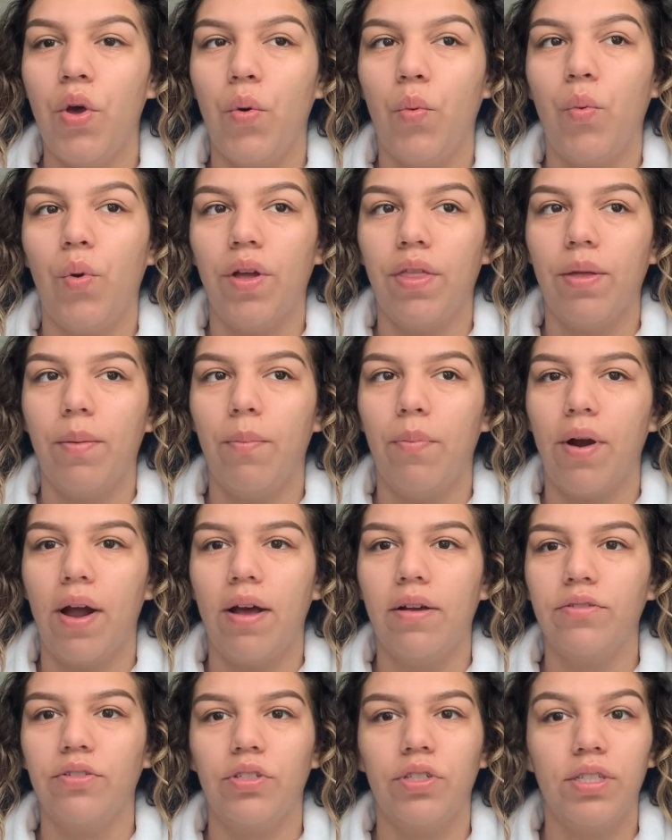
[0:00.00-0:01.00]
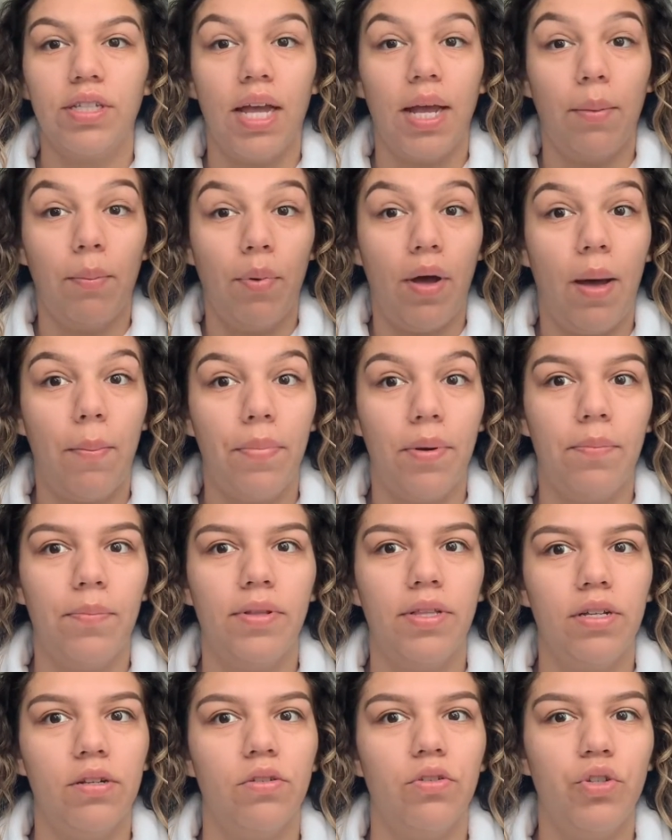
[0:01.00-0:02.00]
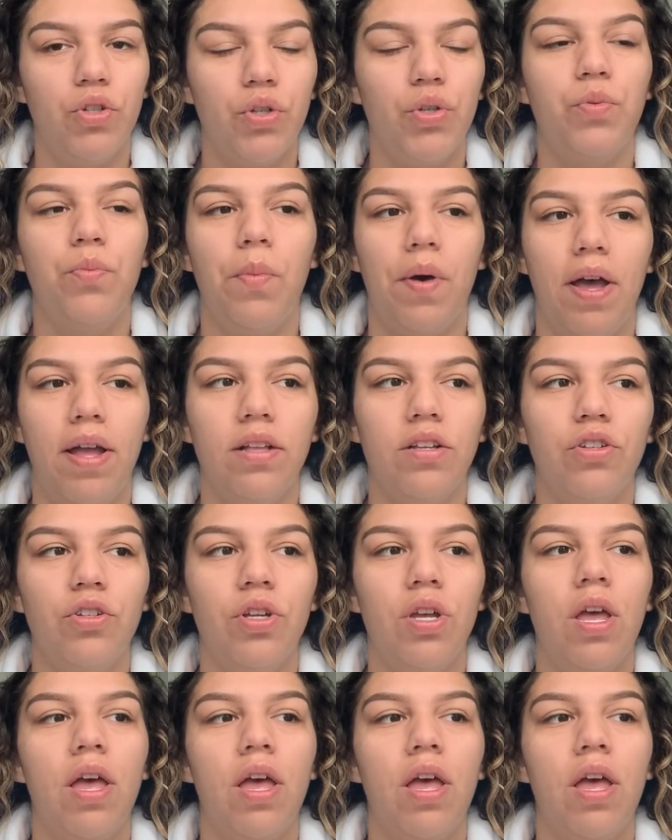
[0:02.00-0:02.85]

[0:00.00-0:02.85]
where the brows just like pop up a little too much.